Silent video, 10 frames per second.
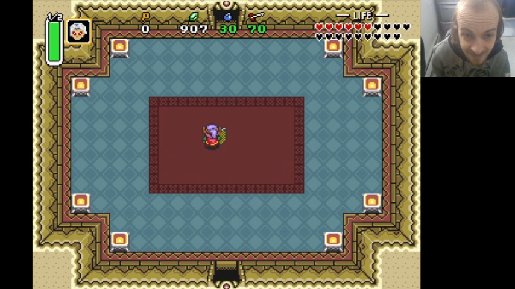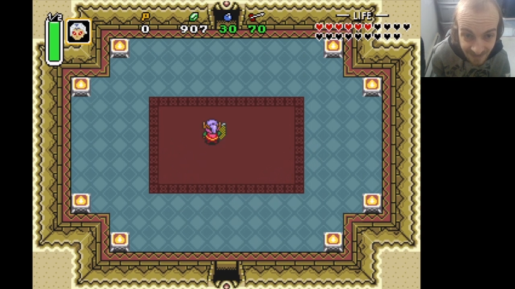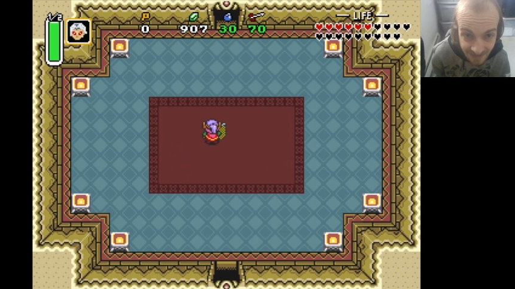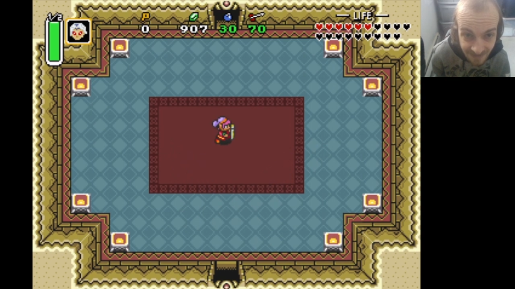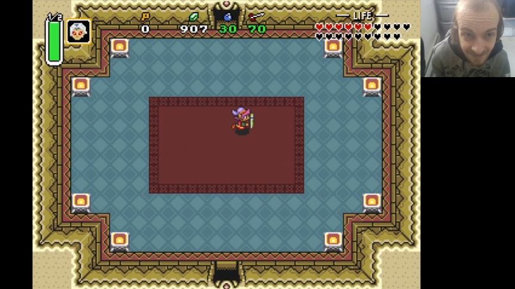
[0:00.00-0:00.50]

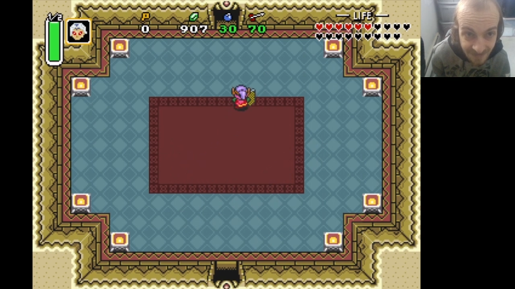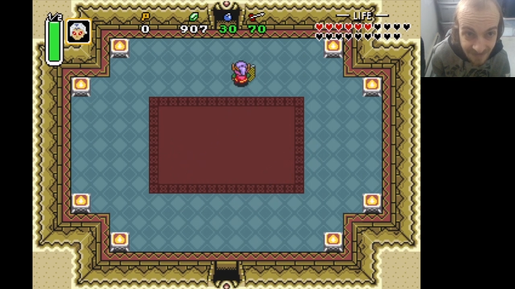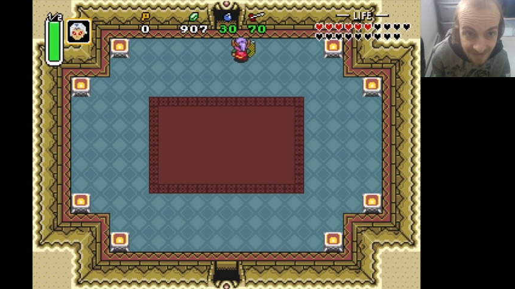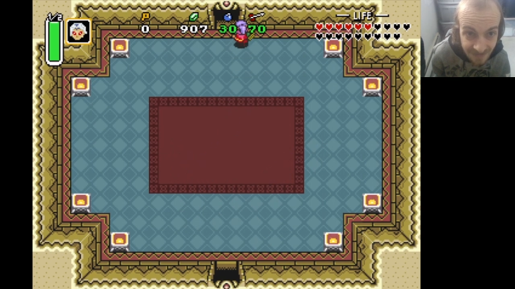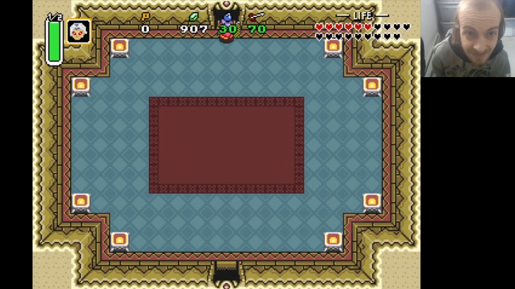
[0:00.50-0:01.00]

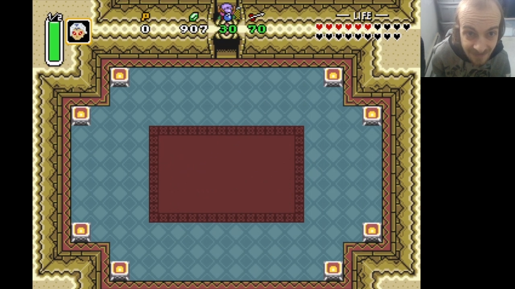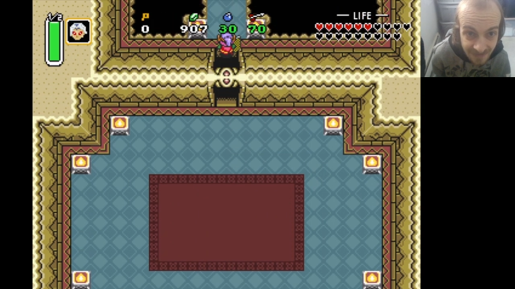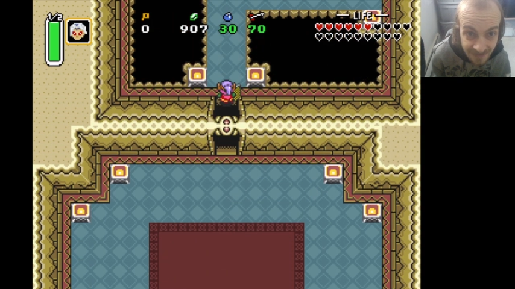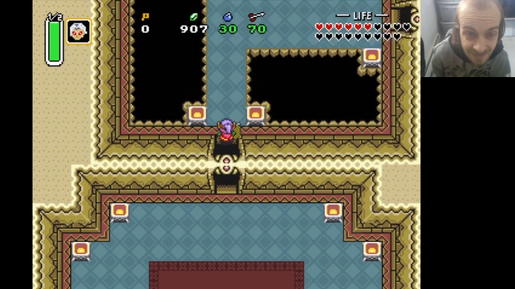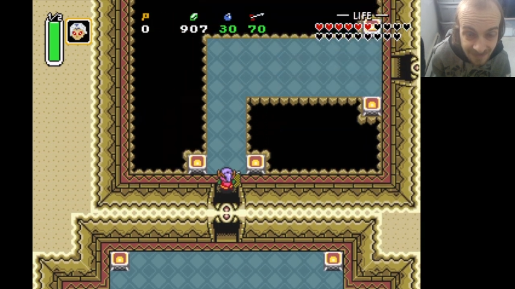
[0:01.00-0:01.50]

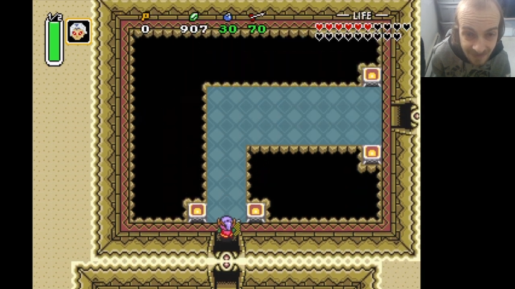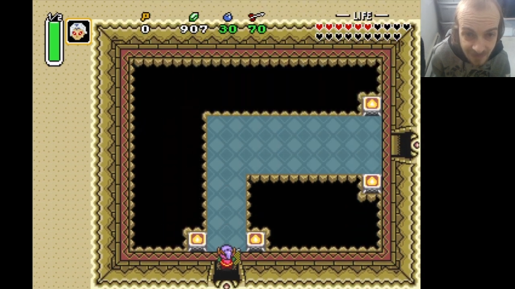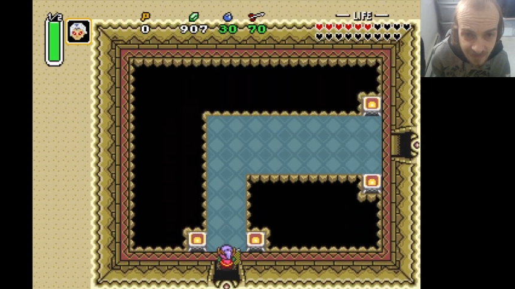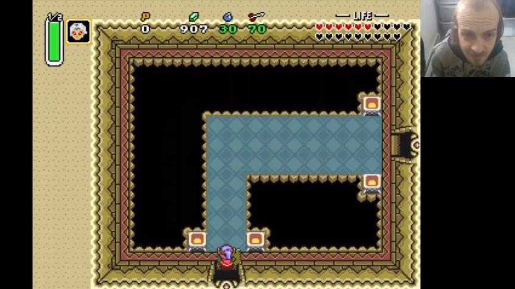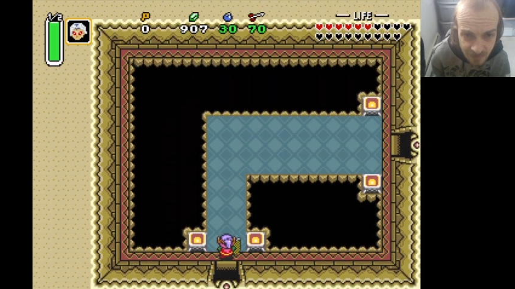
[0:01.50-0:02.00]
No one is speaking in this clip.